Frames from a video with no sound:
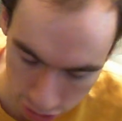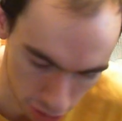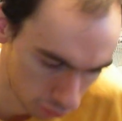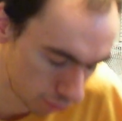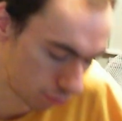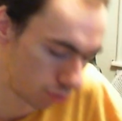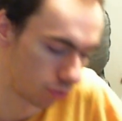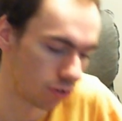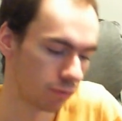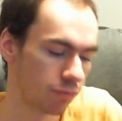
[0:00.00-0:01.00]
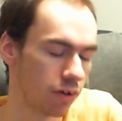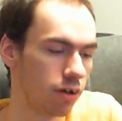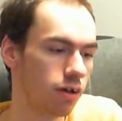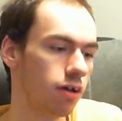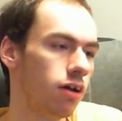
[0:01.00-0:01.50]
to go on for too long.
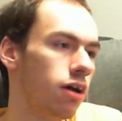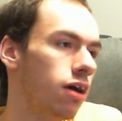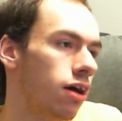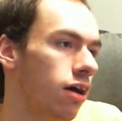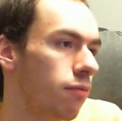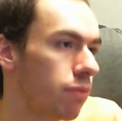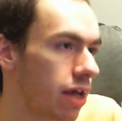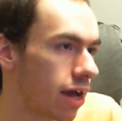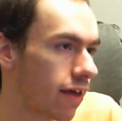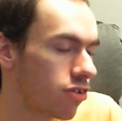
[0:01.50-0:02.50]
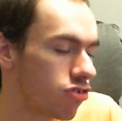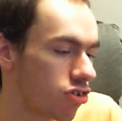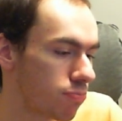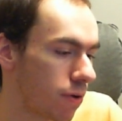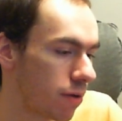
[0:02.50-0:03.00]
But yeah, that's
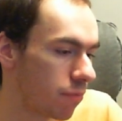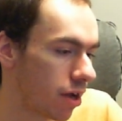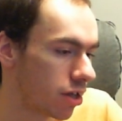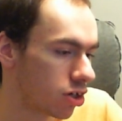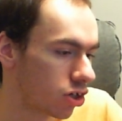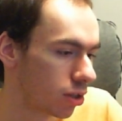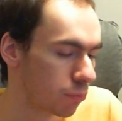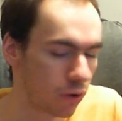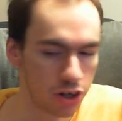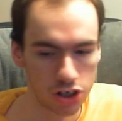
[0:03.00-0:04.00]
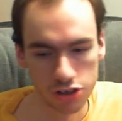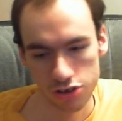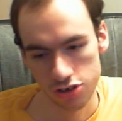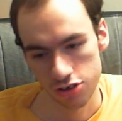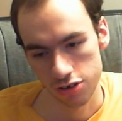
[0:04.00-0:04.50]
just my initial
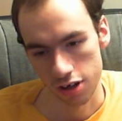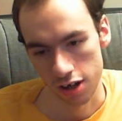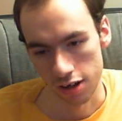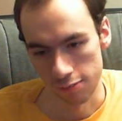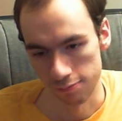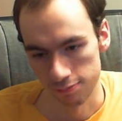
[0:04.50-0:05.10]
impressions. I'm